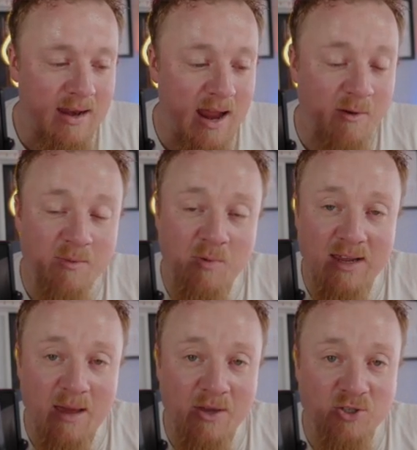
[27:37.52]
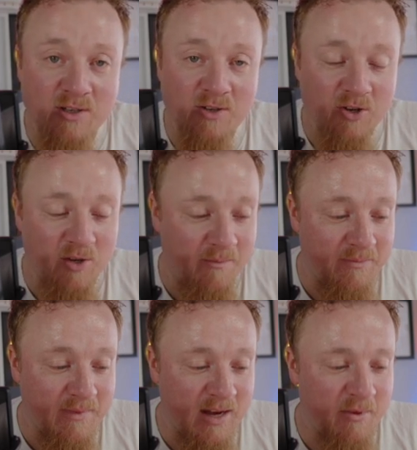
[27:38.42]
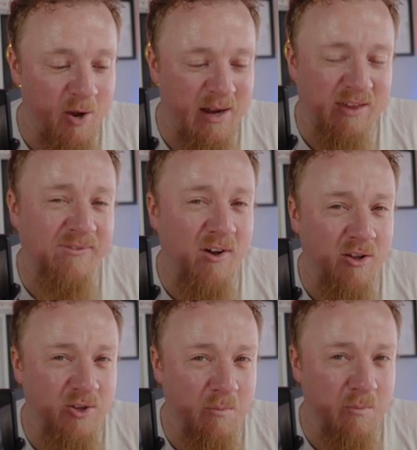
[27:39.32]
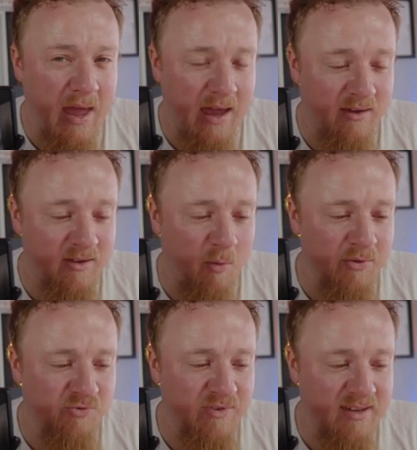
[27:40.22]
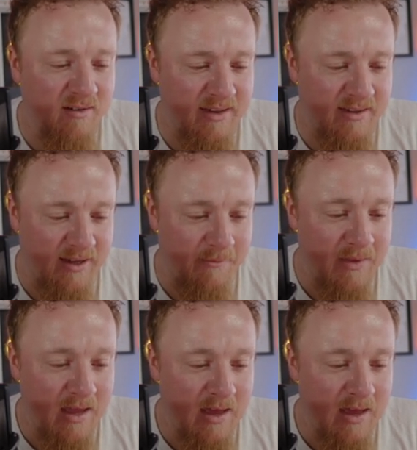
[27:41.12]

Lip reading: Now let's put the image on the document. At the moment, it's far too big, so I want to resize it.